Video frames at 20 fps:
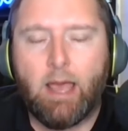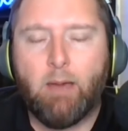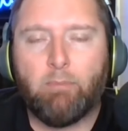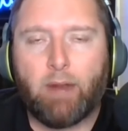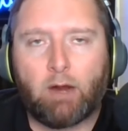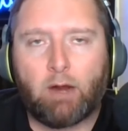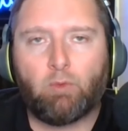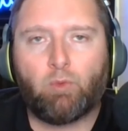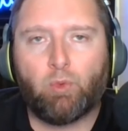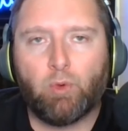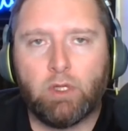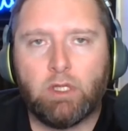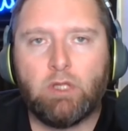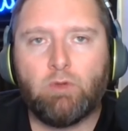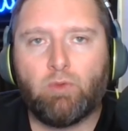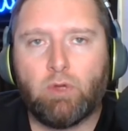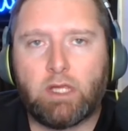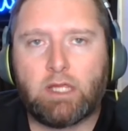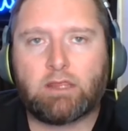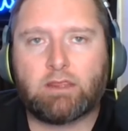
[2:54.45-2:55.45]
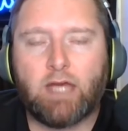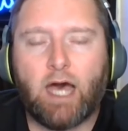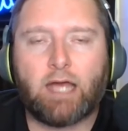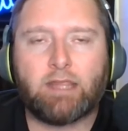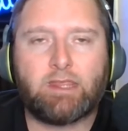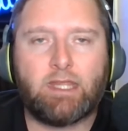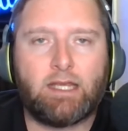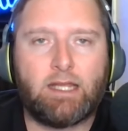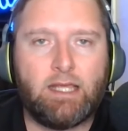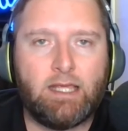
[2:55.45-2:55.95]
But I really, really
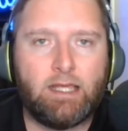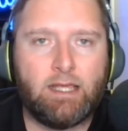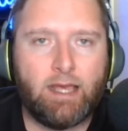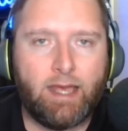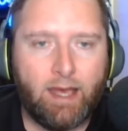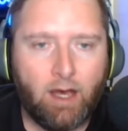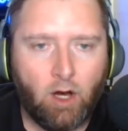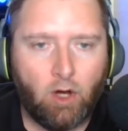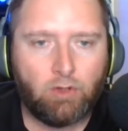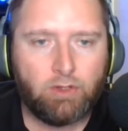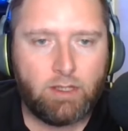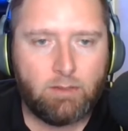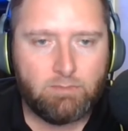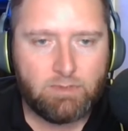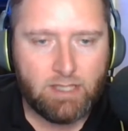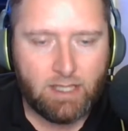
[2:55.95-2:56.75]
thought that he held